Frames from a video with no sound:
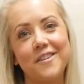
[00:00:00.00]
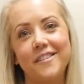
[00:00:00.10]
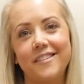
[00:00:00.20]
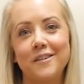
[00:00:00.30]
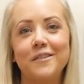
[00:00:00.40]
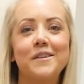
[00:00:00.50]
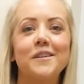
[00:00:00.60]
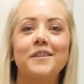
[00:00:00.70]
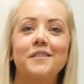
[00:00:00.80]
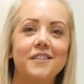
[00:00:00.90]
you'd see all the
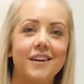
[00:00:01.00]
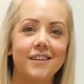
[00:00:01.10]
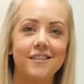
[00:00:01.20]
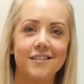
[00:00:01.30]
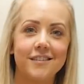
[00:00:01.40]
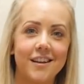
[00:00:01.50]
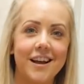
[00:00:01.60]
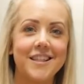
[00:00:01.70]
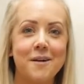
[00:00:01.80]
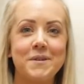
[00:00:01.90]
clothes and I just like that